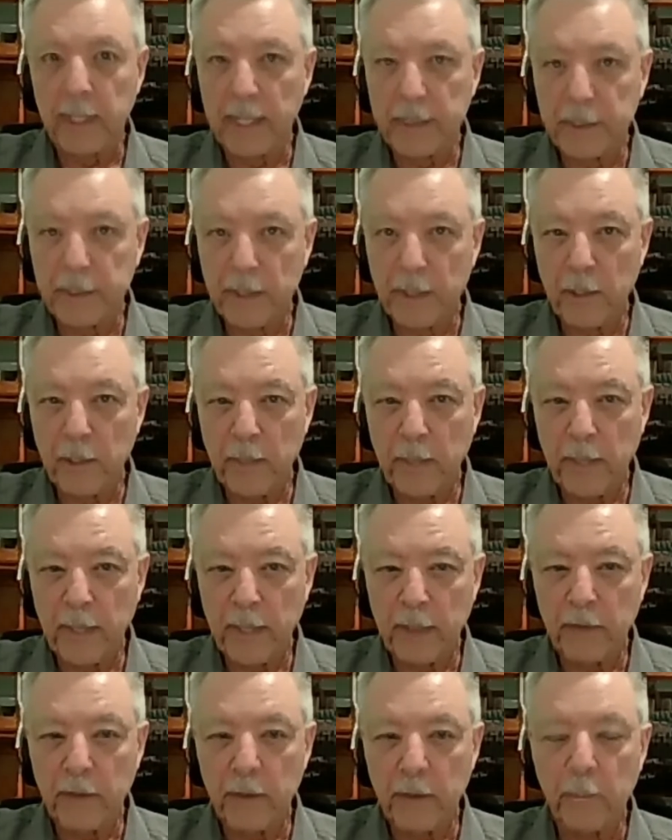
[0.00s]
That's going to be
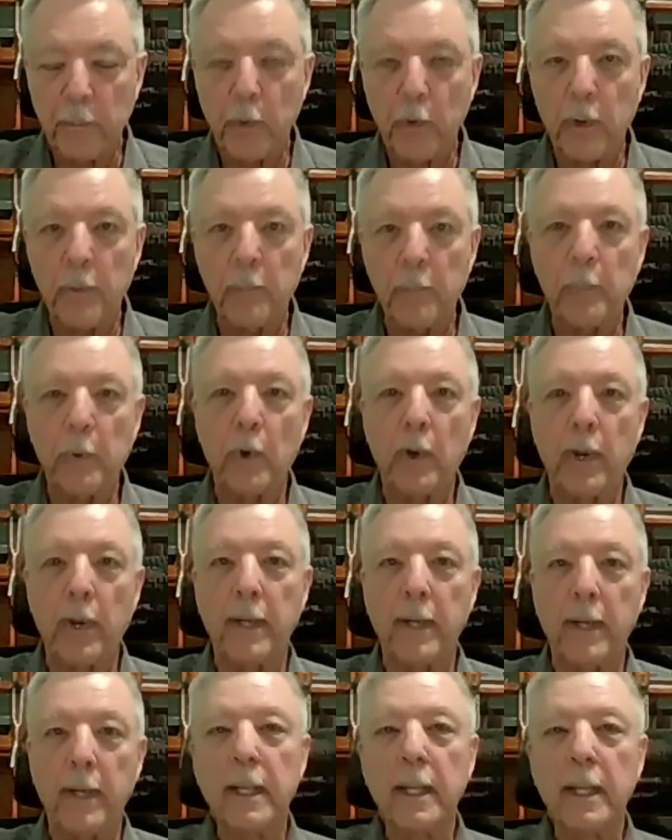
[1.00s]
another important
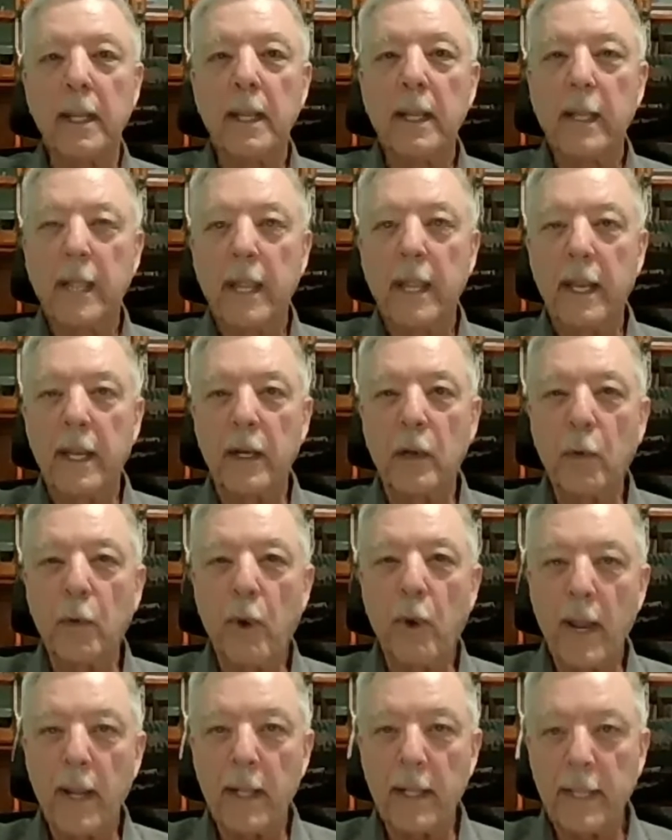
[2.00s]
point. And
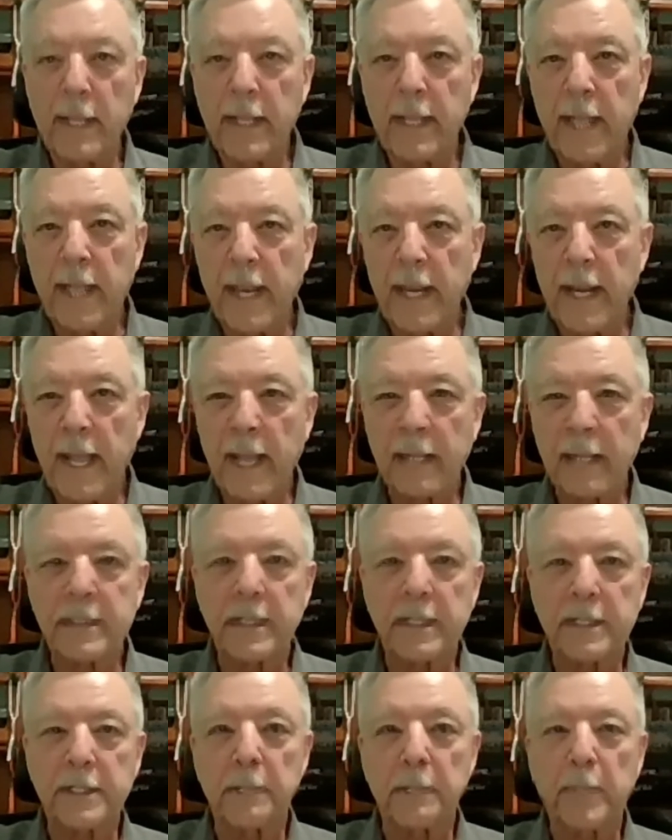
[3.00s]
quietly gain
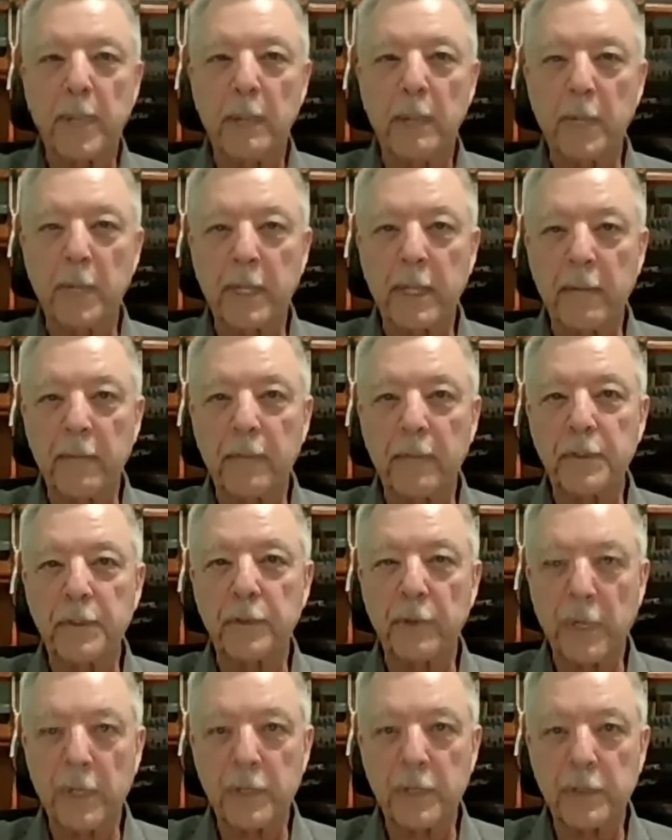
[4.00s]
access to public
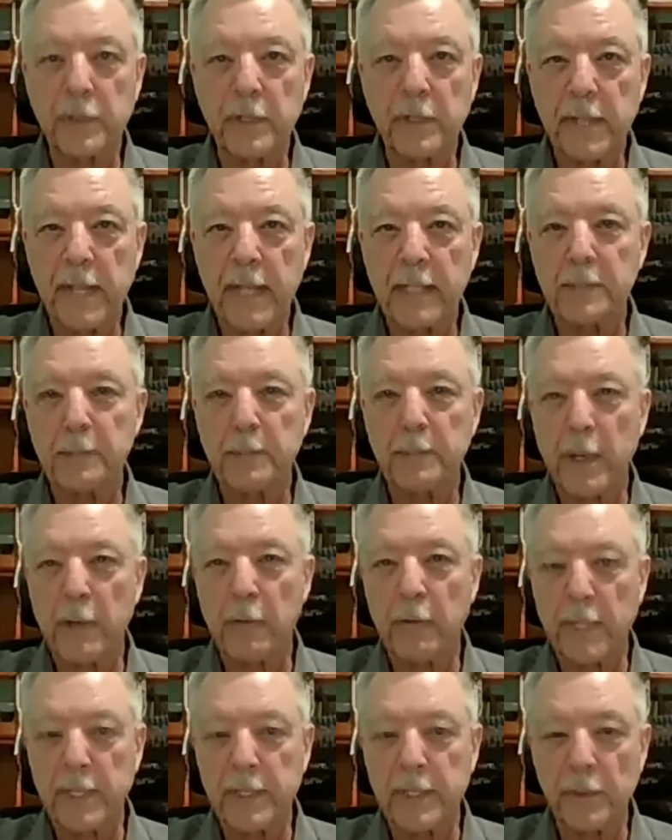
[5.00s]
infrastructure and
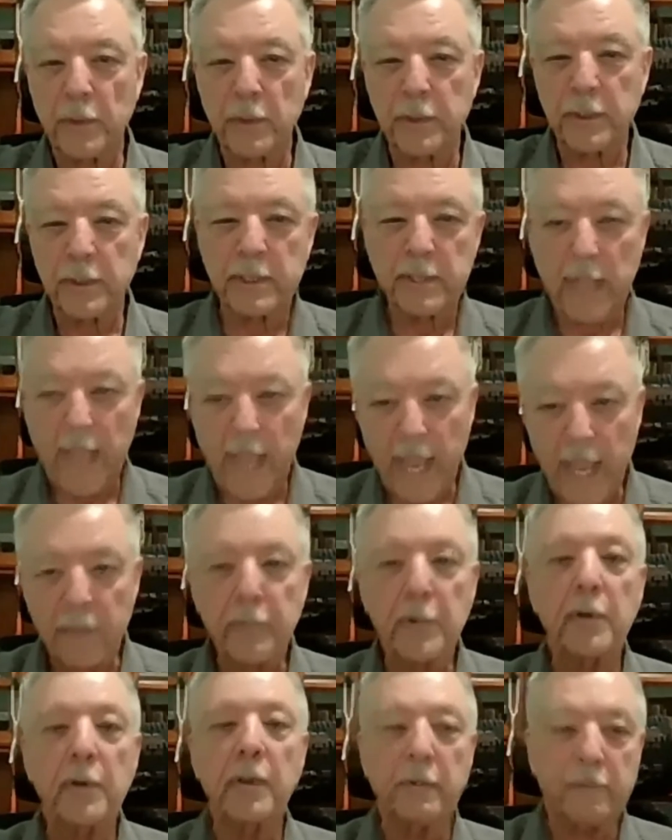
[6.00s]
taxpayer resources
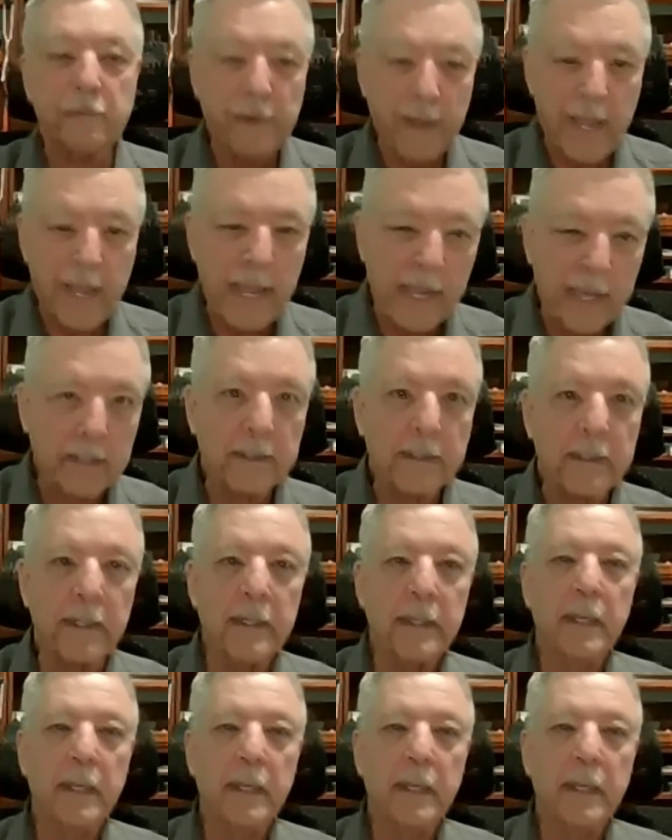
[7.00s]
after the fact.